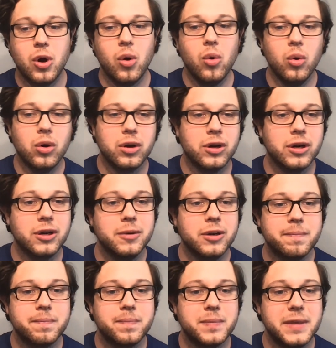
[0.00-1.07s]
or
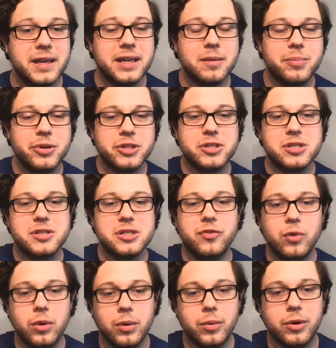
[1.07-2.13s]
it can push us
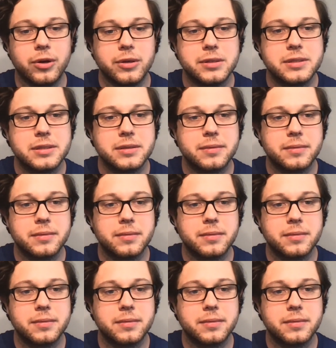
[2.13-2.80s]
forwards.